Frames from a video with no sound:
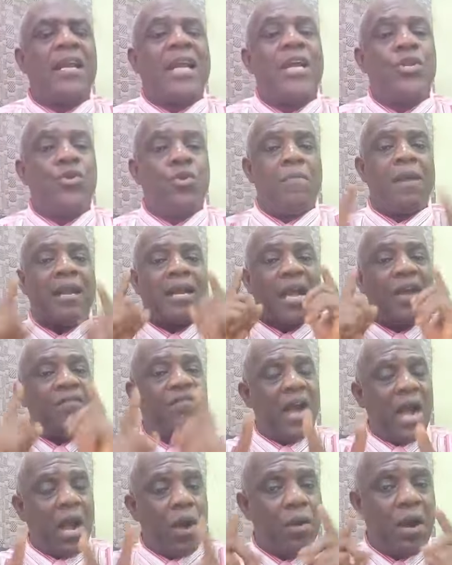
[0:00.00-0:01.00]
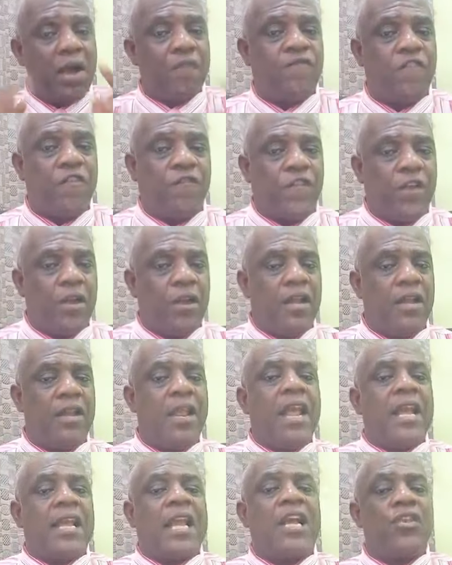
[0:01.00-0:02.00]
Can you make a vow and fulfill
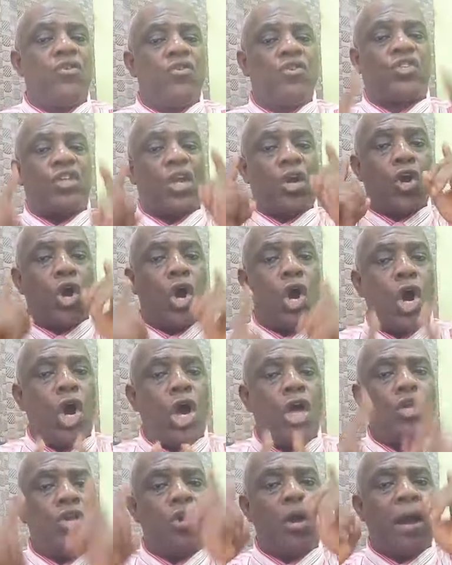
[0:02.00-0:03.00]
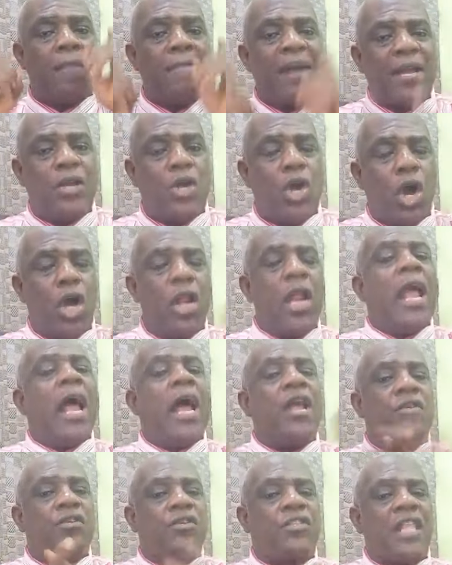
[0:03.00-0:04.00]
it? Can you say, God, you are my God,
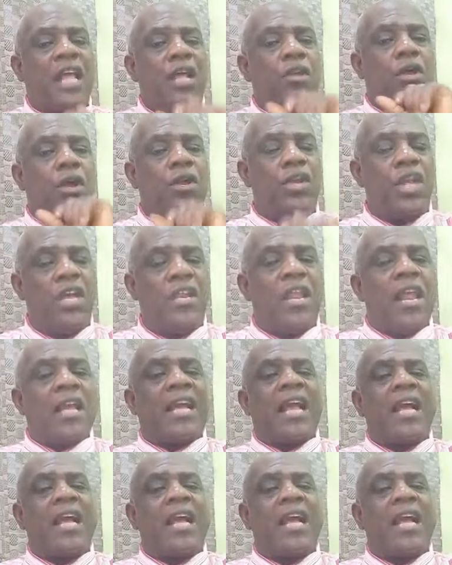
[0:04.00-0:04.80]
and you stand on it?